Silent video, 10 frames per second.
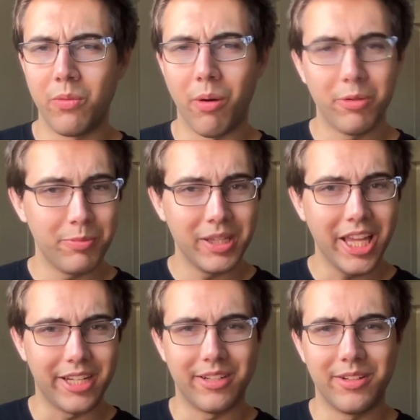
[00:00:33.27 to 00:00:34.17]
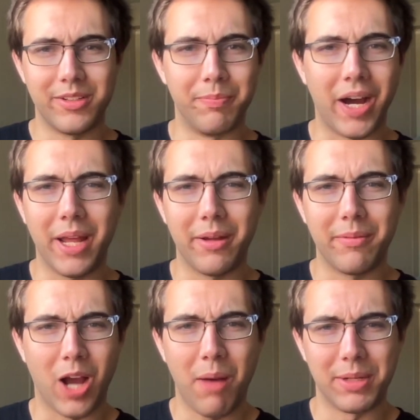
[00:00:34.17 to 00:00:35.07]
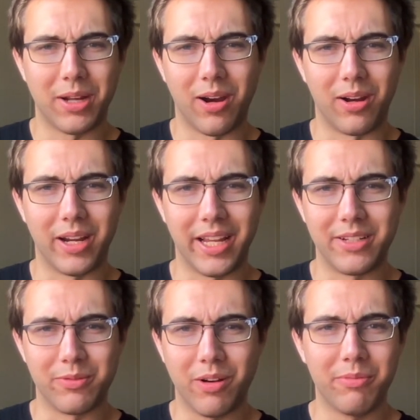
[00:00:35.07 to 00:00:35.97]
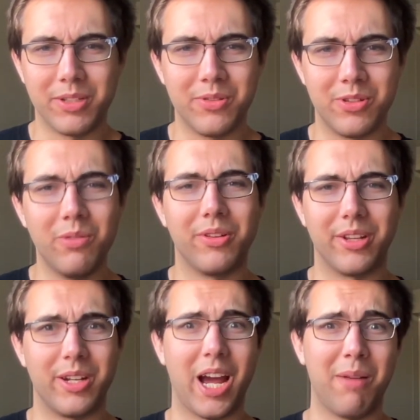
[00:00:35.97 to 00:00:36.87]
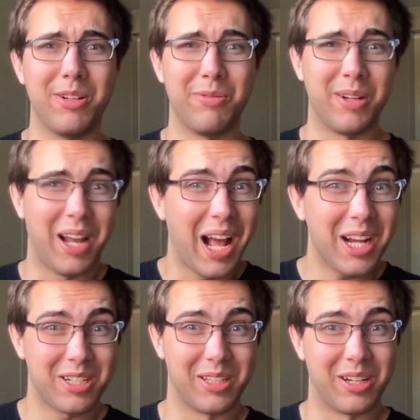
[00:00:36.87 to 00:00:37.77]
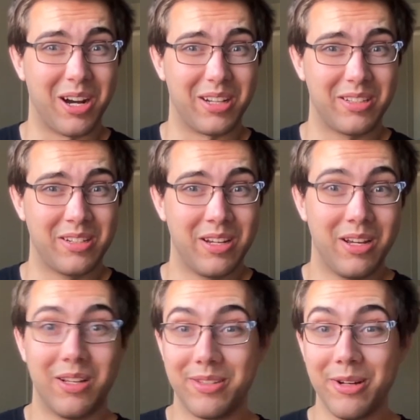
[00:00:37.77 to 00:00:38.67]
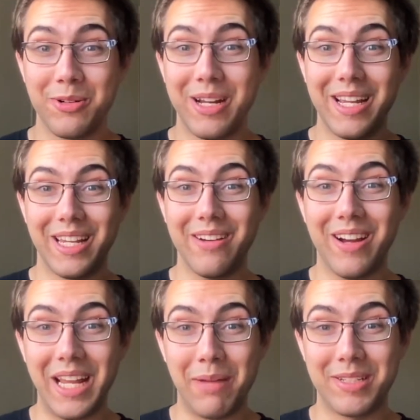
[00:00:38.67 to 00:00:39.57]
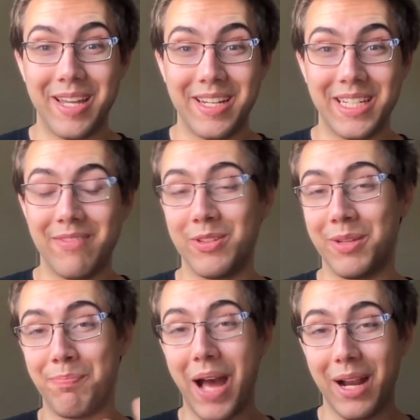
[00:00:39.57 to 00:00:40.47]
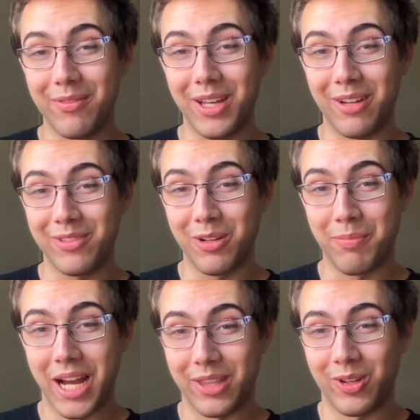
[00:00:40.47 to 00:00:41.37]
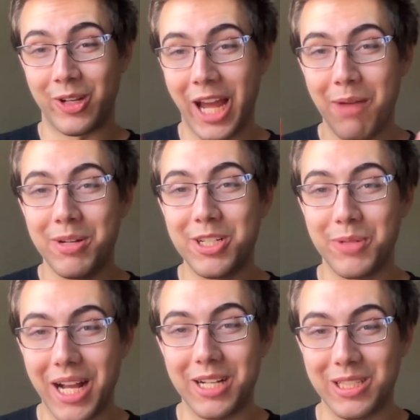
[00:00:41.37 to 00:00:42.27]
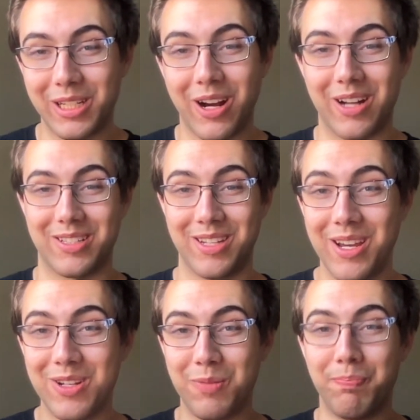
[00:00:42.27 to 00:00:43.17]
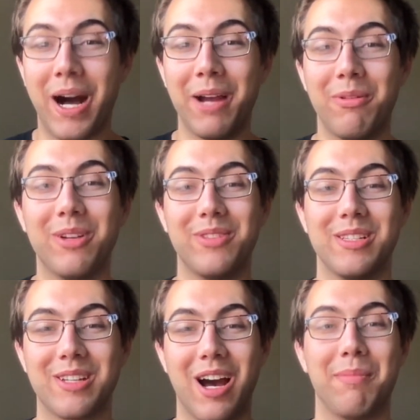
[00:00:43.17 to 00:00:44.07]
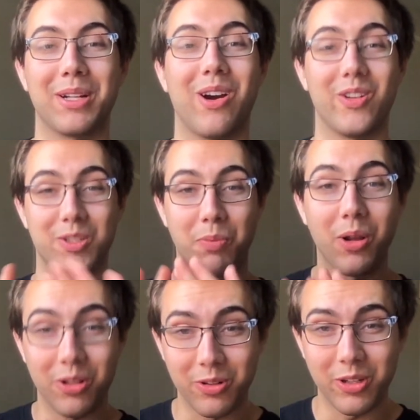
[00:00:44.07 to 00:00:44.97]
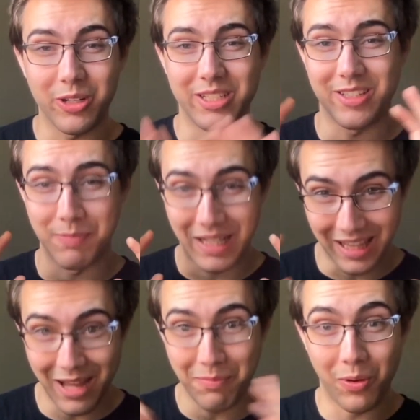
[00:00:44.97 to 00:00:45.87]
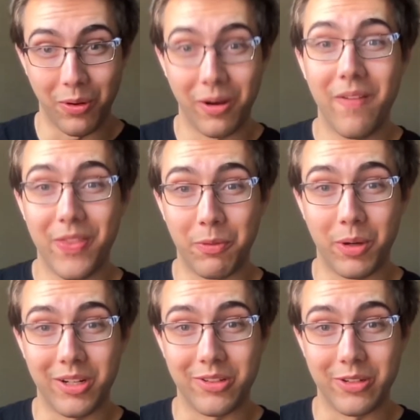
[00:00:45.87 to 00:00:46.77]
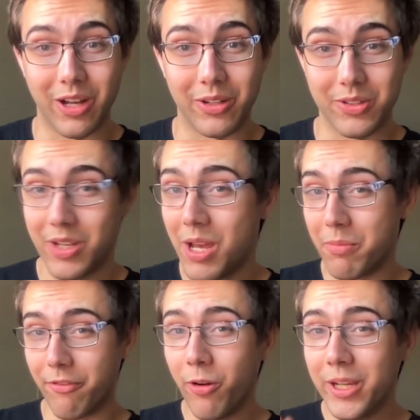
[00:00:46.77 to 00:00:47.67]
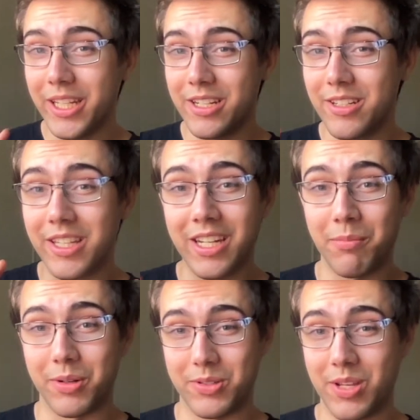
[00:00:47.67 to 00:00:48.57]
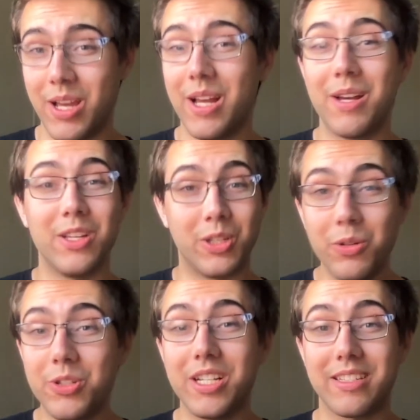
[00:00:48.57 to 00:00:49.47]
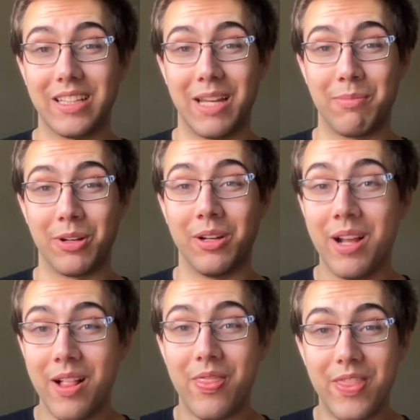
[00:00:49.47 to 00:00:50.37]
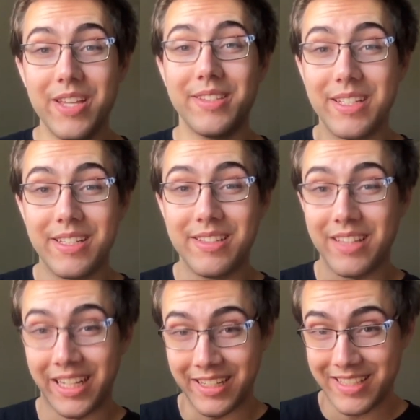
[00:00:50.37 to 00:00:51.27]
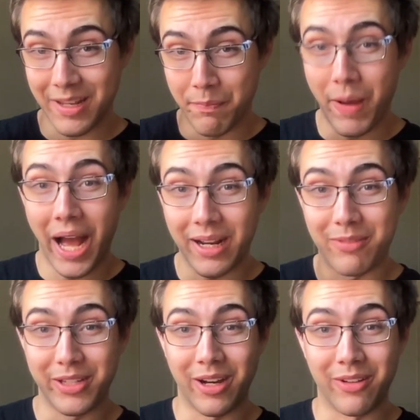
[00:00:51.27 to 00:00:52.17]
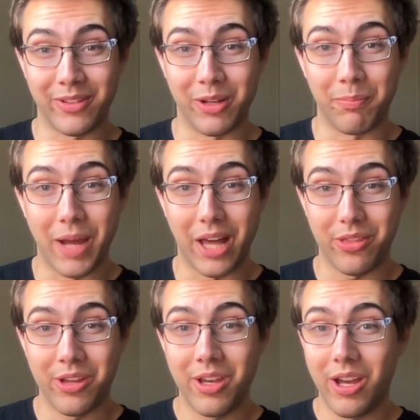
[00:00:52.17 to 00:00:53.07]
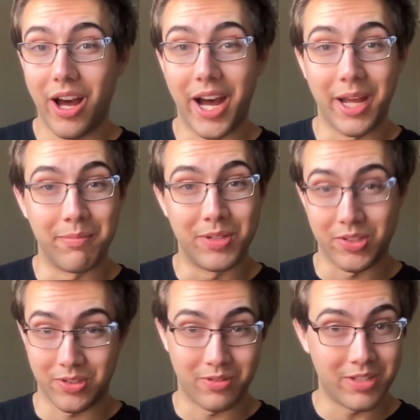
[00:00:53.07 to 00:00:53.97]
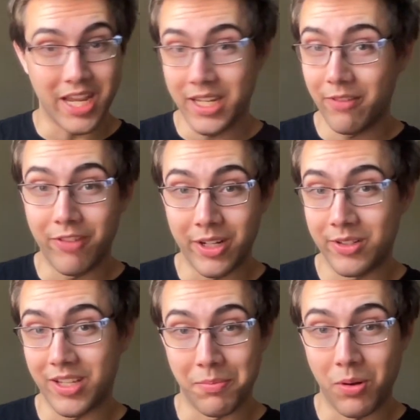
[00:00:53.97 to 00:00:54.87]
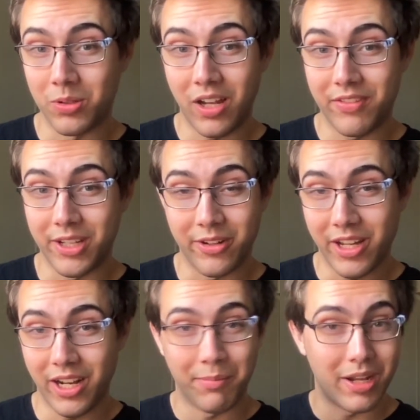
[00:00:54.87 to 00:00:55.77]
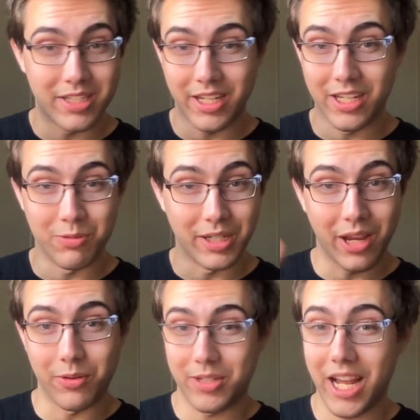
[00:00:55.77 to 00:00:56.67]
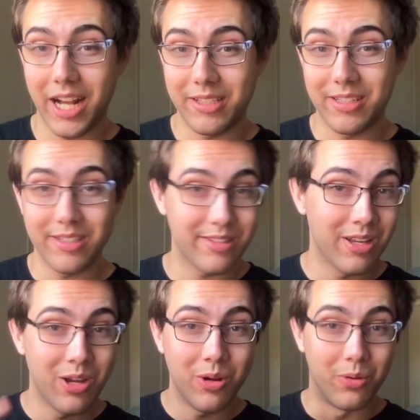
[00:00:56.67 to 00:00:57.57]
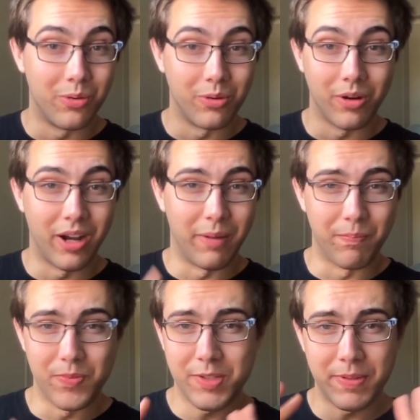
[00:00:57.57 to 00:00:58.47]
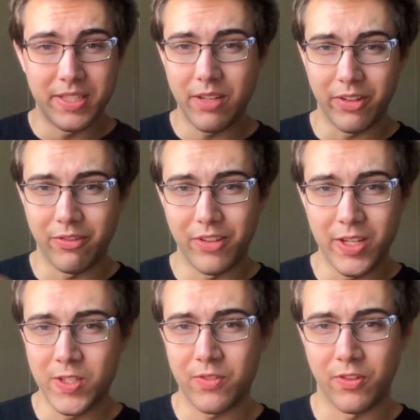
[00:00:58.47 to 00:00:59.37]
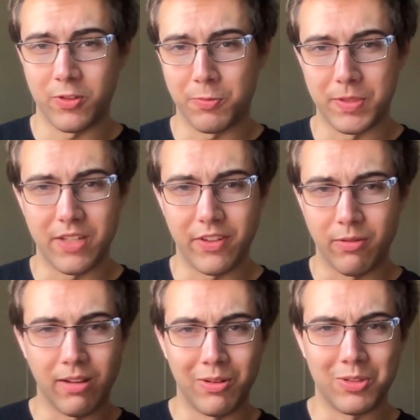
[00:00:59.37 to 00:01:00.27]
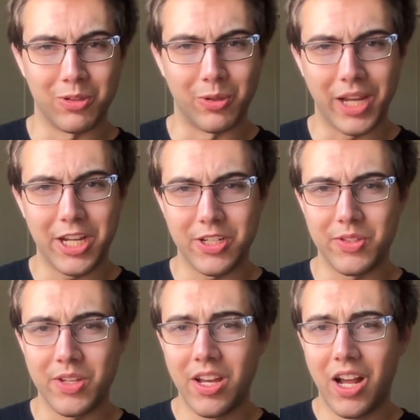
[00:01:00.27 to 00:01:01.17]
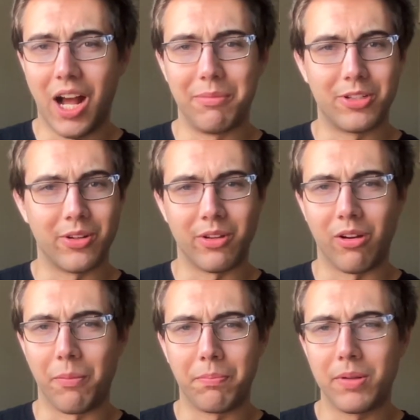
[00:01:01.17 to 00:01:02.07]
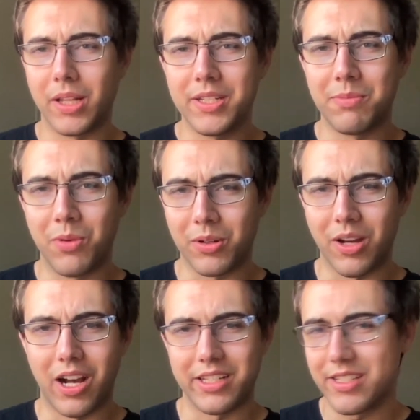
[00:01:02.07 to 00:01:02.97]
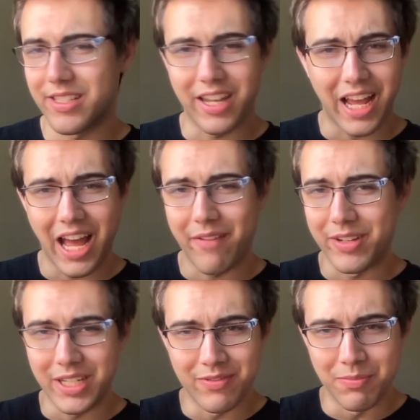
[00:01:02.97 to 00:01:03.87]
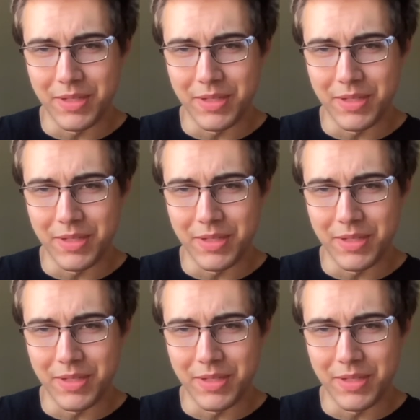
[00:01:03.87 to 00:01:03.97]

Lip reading: what would it be like to buy a Comet car, and what would you do with it, and how much would it actually cost? So here I am today to give you the back of the envelope math on how much it would actually cost to buy one of these Comet cars. Spoiler alert, it's gonna be a lot more than $100. Before I get into the numbers, huge disclaimer, this is, like I said, back of the envelope math. I'm just taking figures that I pulled off the internet. I'm not taking into account taxes or specific fees for specific railroads or locations. I'm sure there are plenty more costs that I haven't even